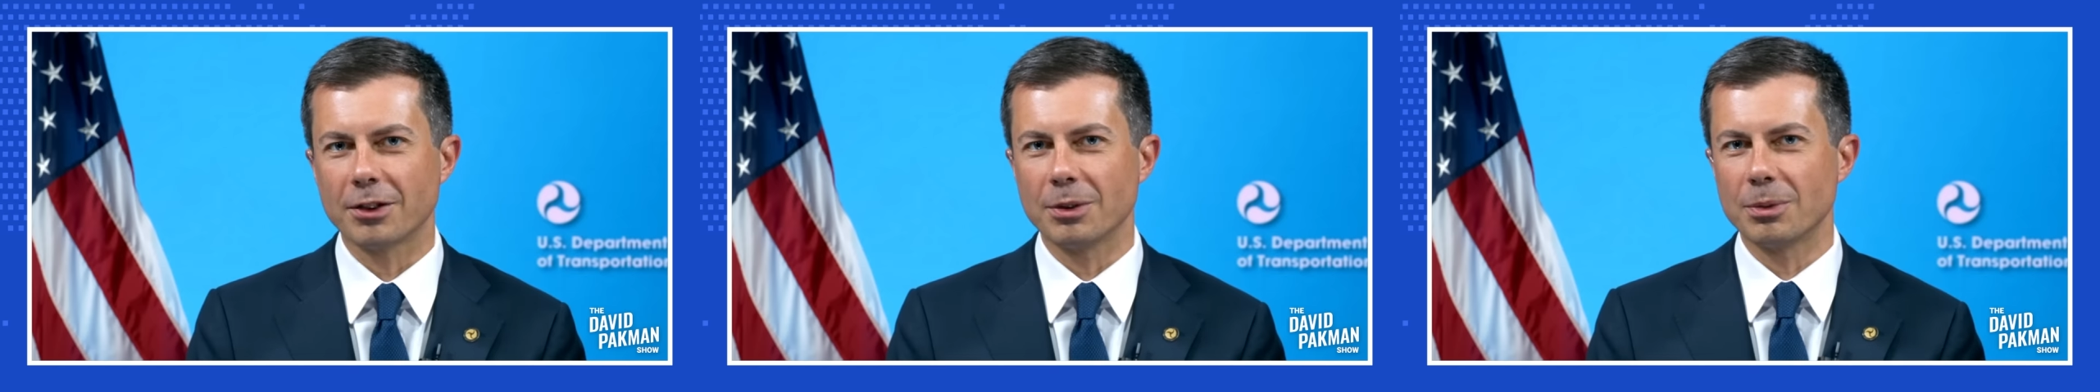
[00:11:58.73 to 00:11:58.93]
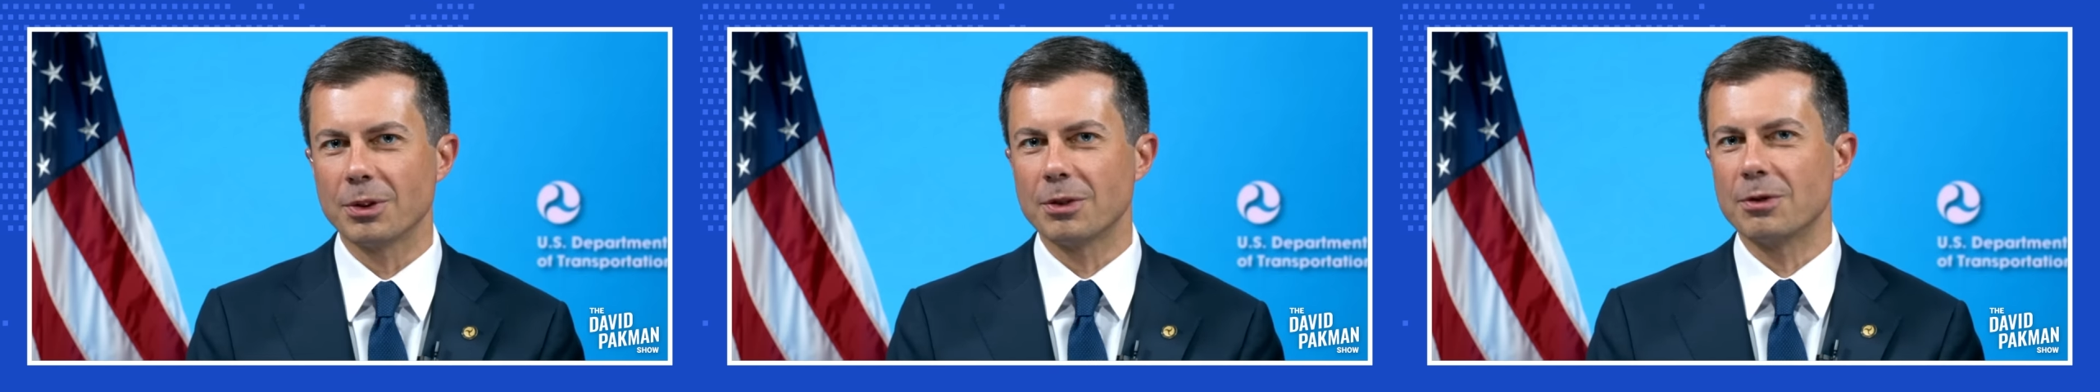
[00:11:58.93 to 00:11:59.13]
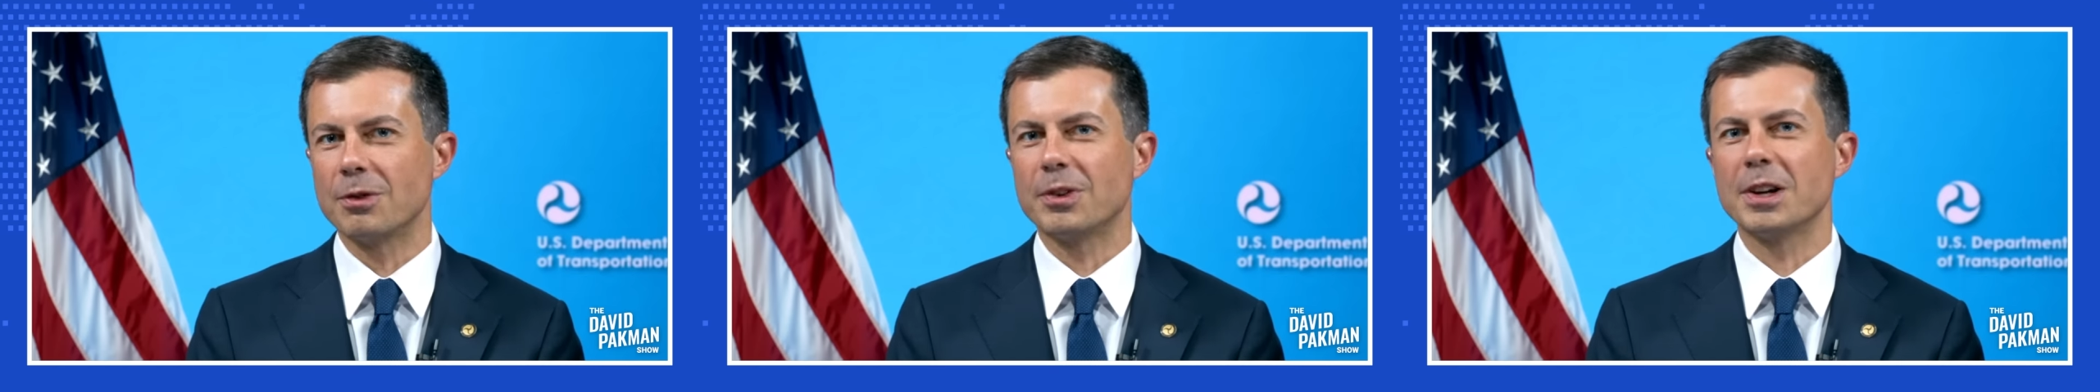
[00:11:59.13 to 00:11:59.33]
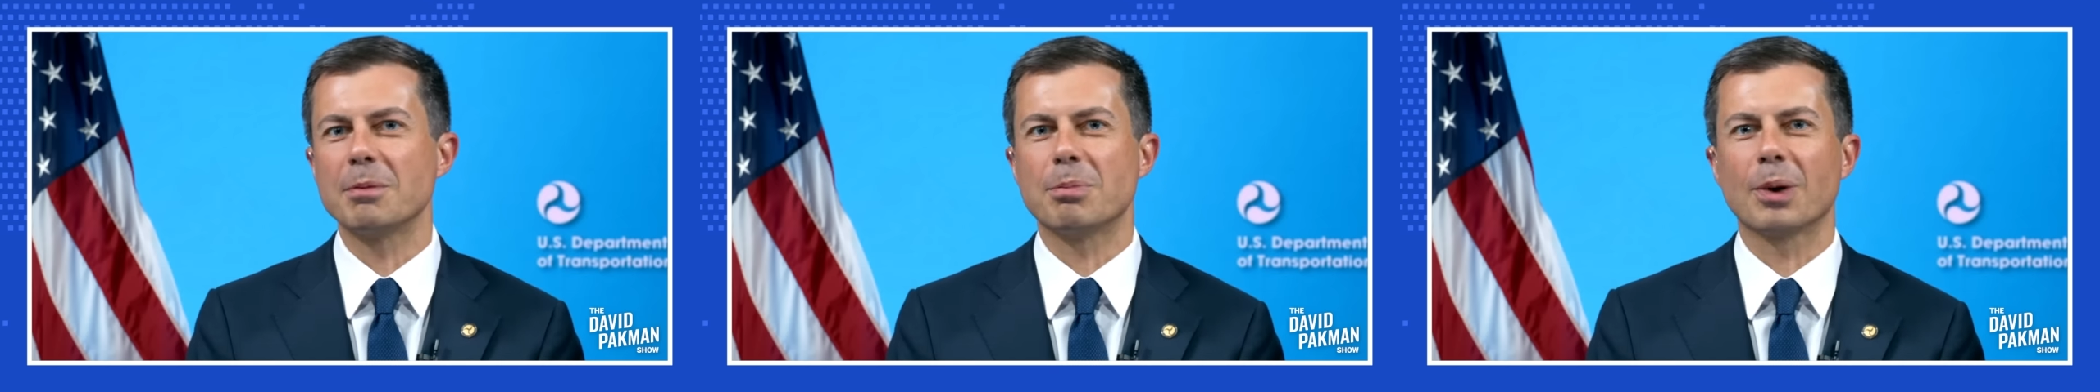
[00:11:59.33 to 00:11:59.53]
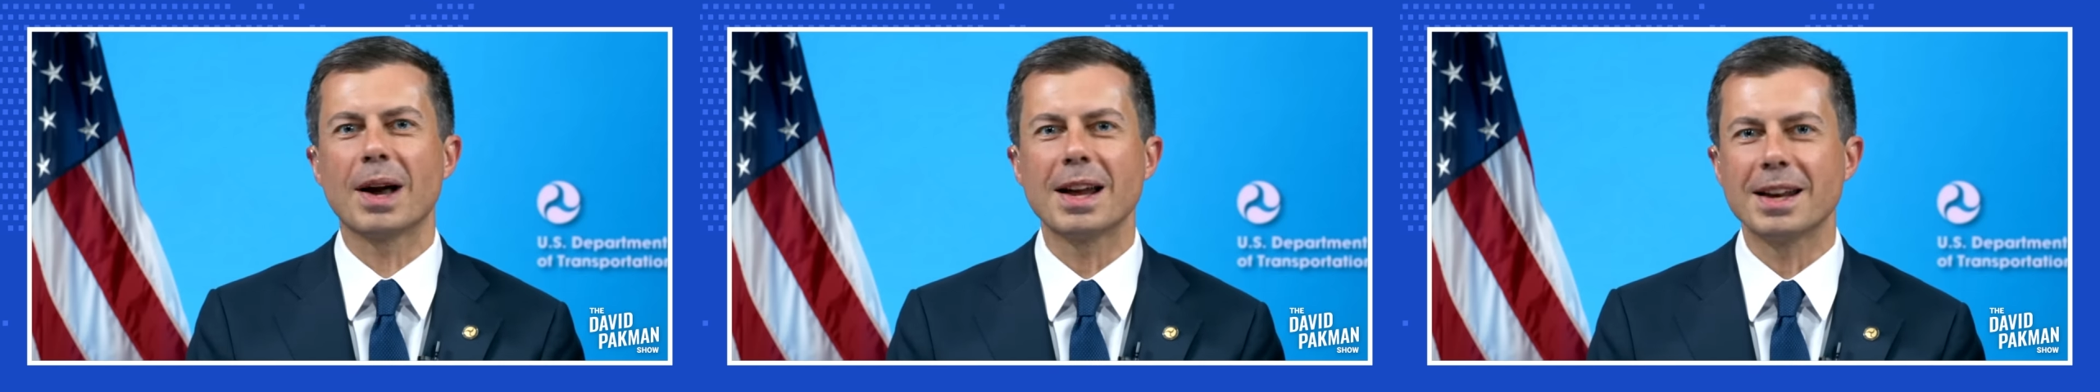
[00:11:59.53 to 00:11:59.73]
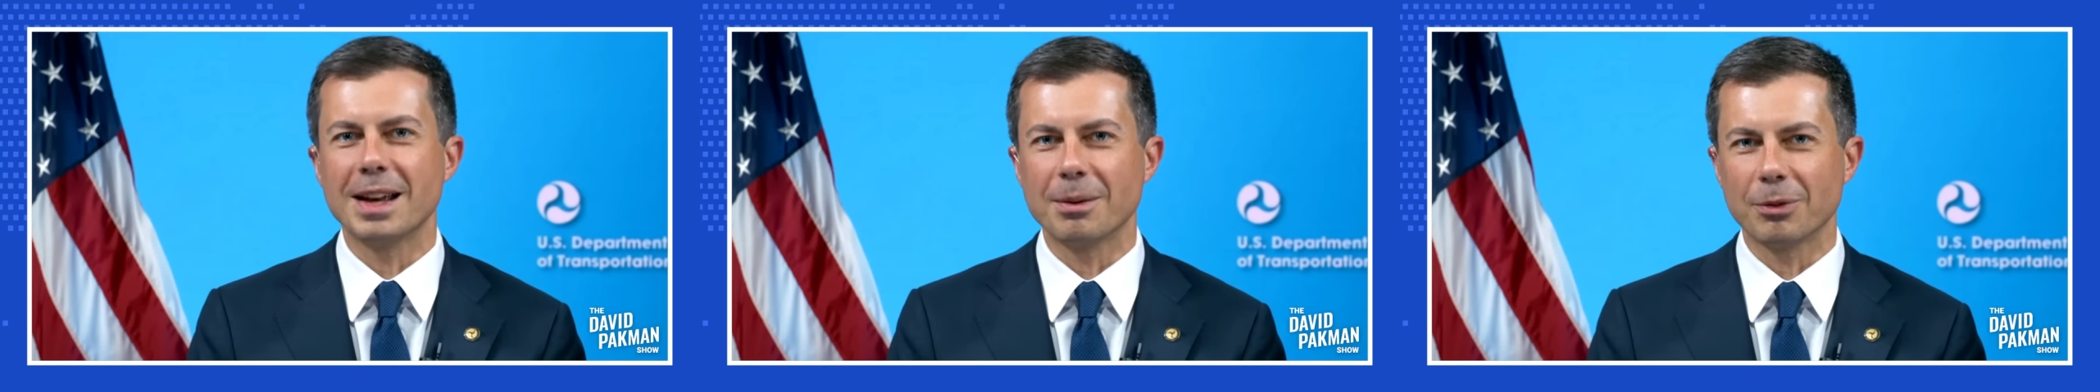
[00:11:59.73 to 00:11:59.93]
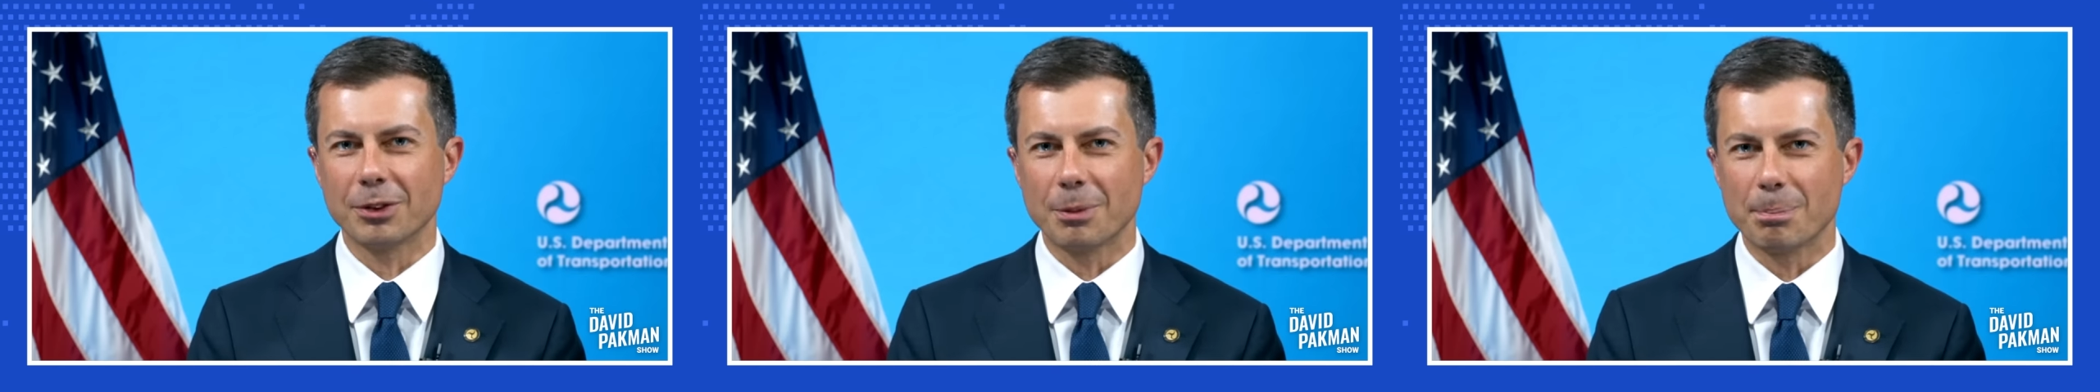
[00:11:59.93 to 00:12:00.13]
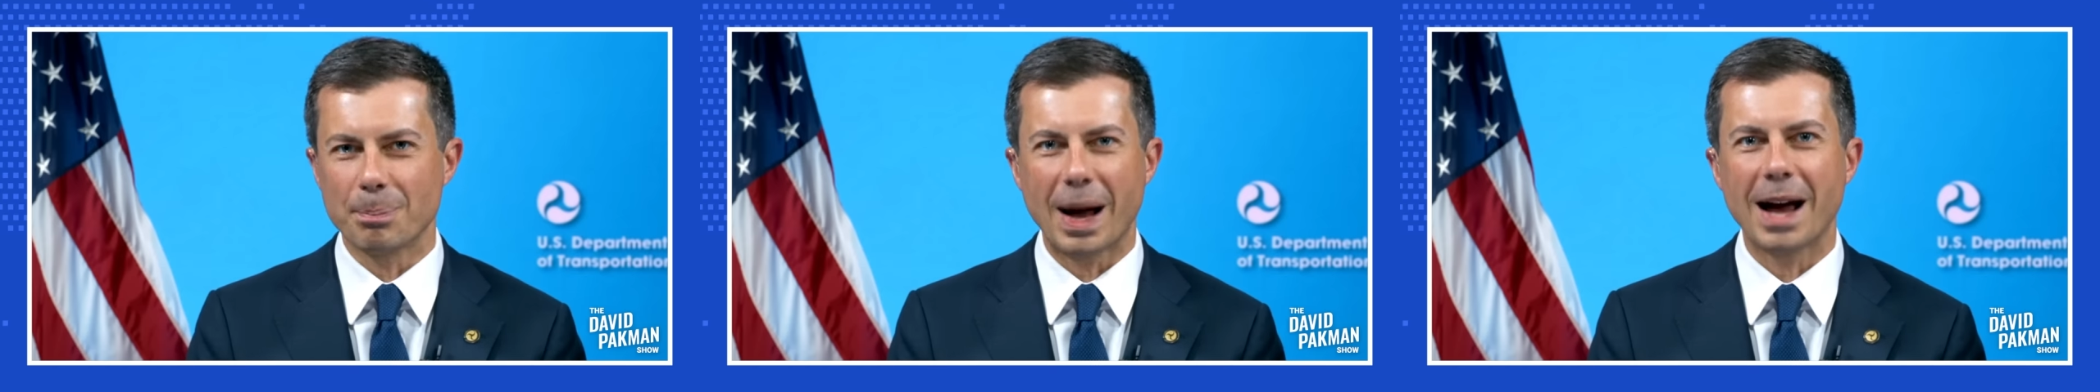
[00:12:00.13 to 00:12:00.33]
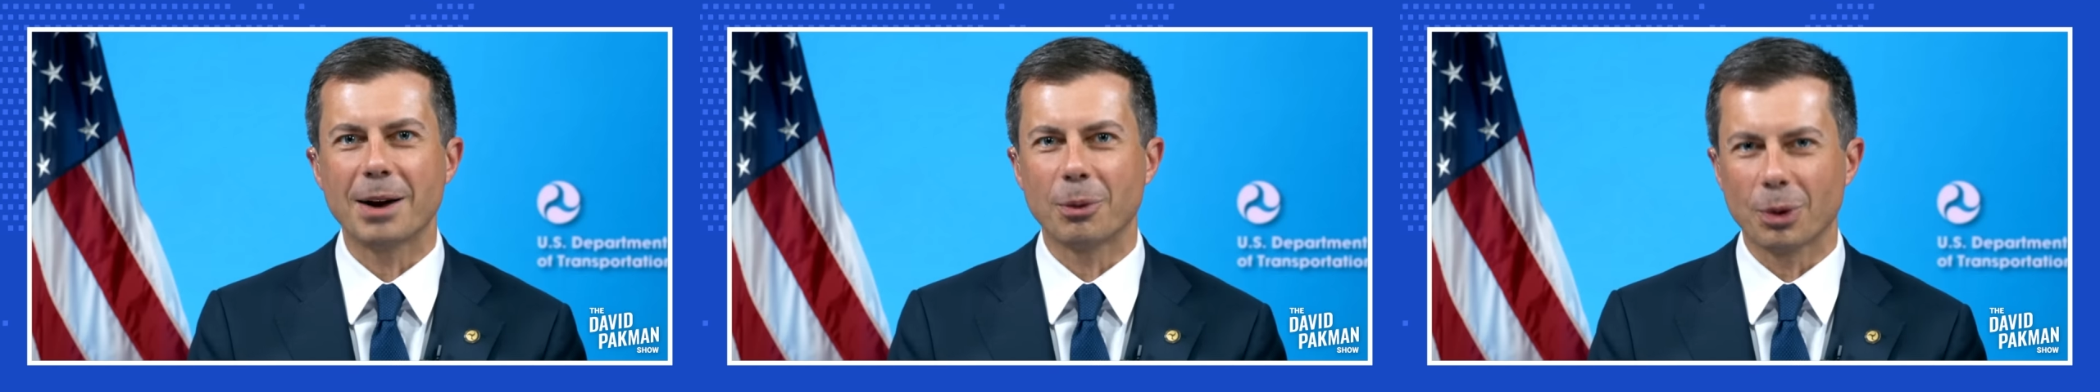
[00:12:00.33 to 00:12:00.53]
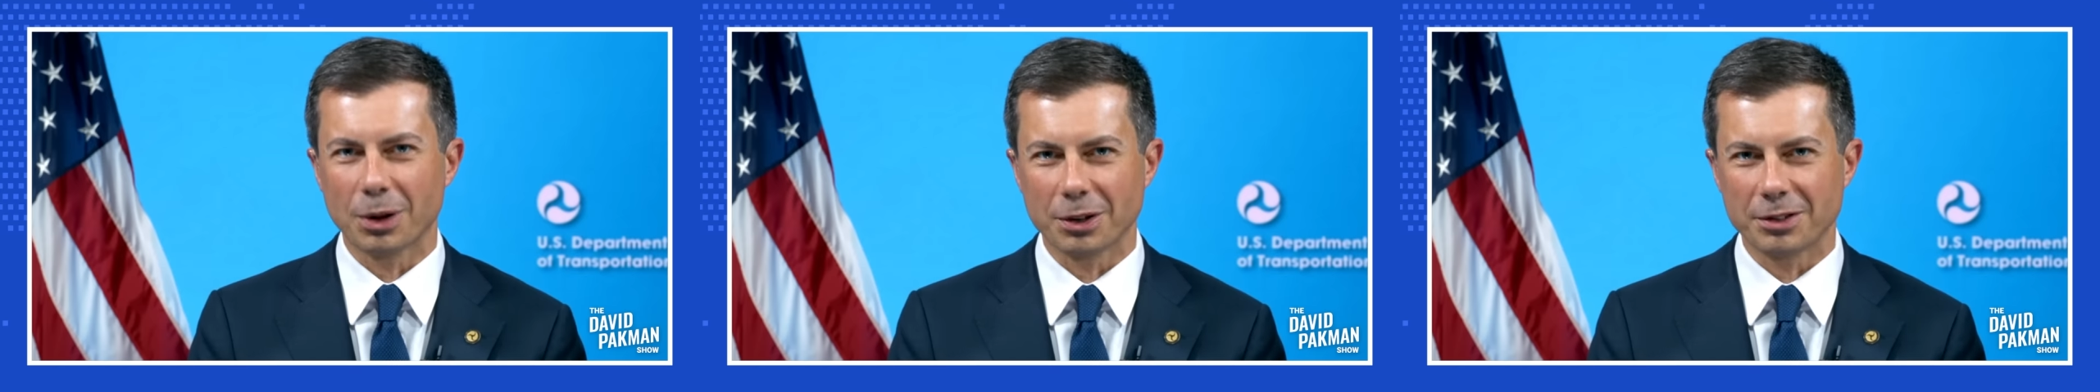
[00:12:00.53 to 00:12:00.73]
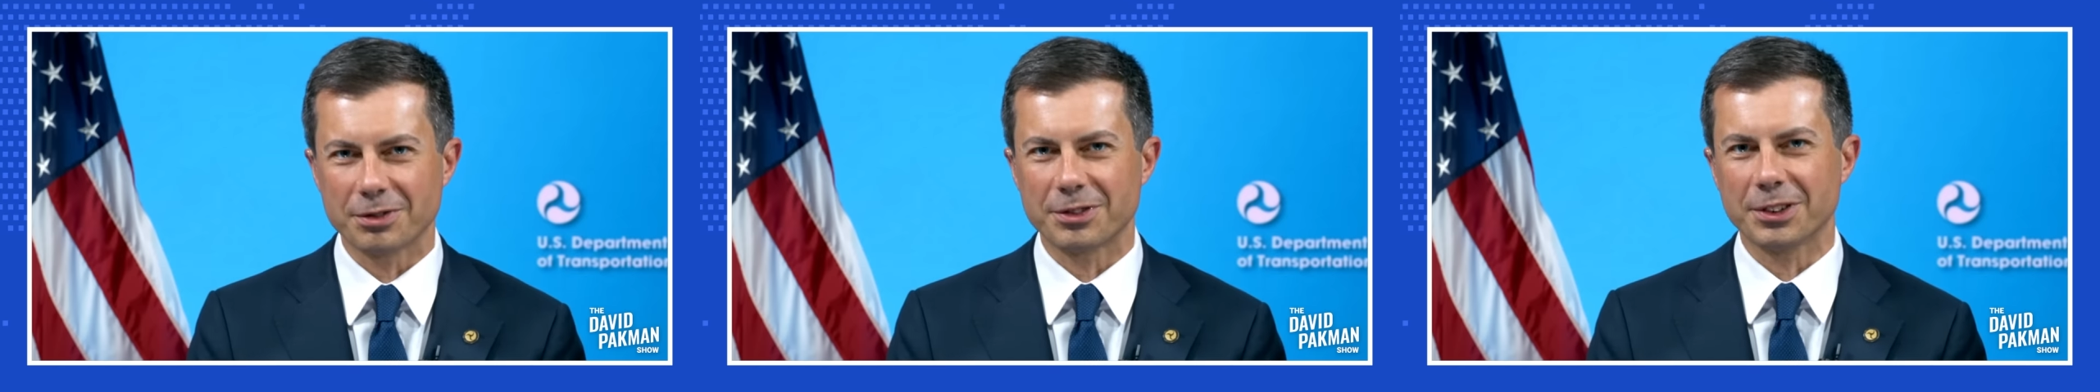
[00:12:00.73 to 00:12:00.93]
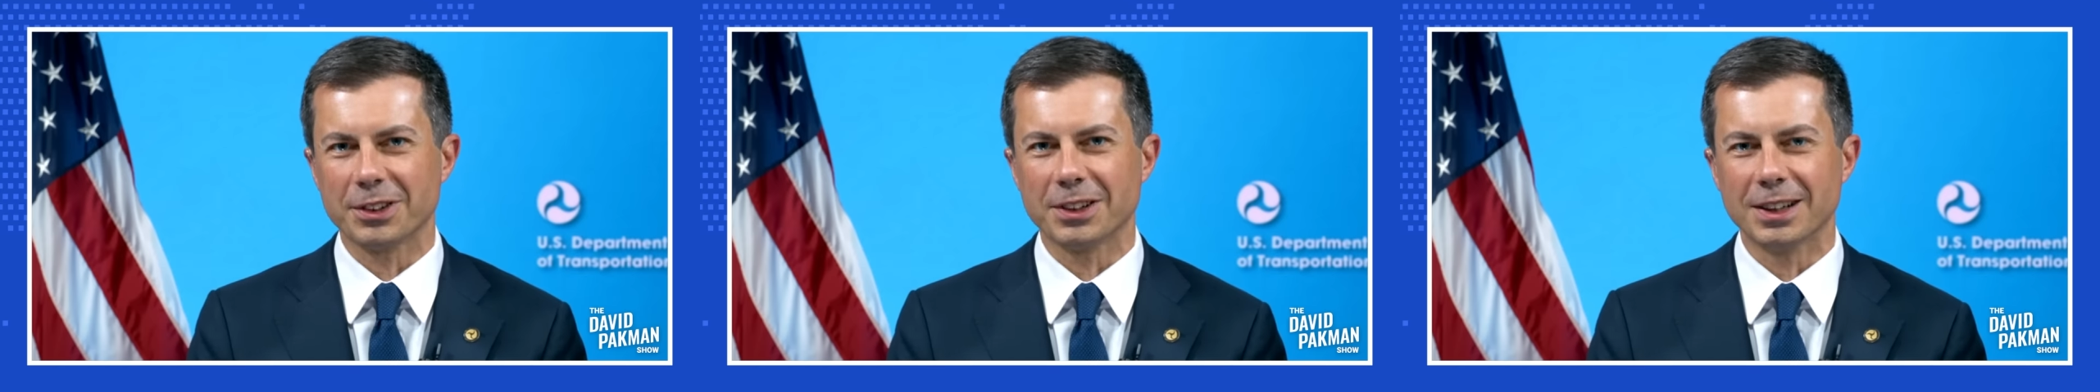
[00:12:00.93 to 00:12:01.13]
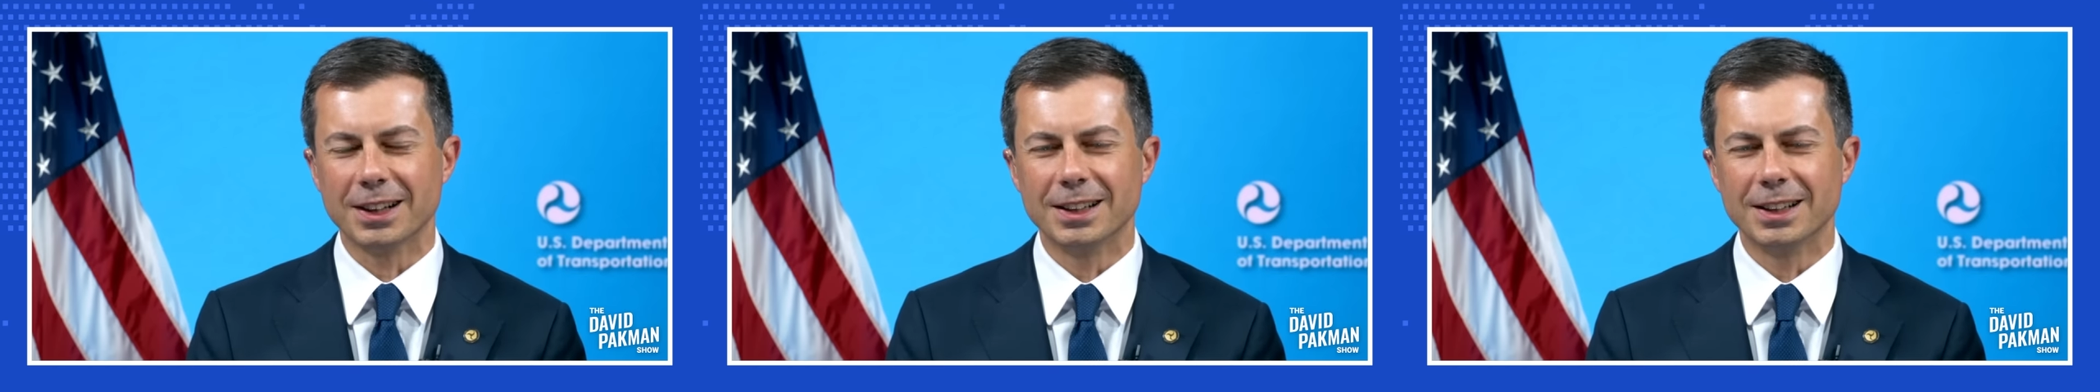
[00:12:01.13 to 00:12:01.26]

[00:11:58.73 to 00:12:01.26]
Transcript: It, the, the, very brand name was a byword for,